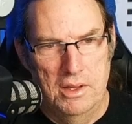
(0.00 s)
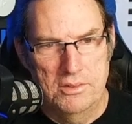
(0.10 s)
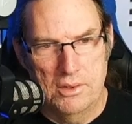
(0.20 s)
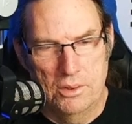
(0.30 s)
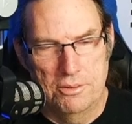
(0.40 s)

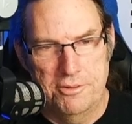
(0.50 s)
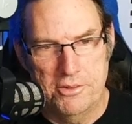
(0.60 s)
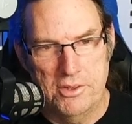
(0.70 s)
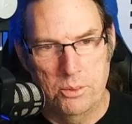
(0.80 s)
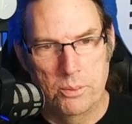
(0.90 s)
So the
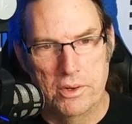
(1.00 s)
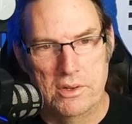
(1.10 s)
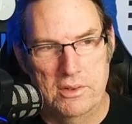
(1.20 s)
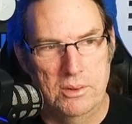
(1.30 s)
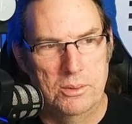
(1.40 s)
first thing we want to
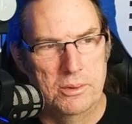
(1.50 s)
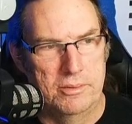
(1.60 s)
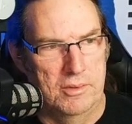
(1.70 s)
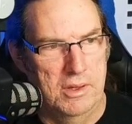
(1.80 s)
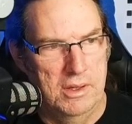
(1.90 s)
do
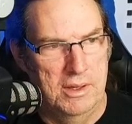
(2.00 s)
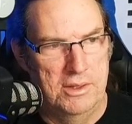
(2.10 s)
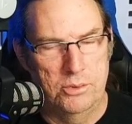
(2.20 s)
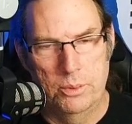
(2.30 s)
is